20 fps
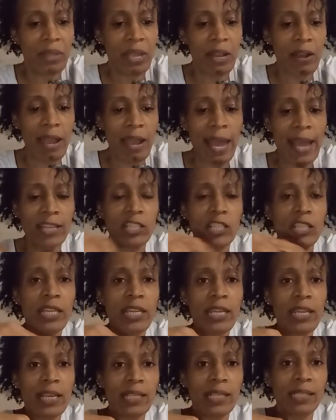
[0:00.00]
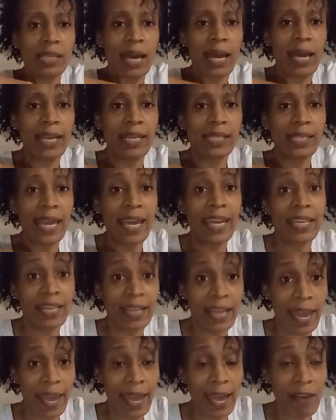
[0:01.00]
They are actually a size
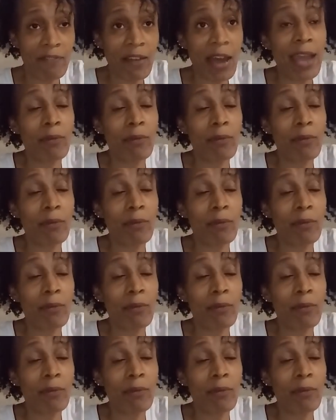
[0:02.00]
8.5.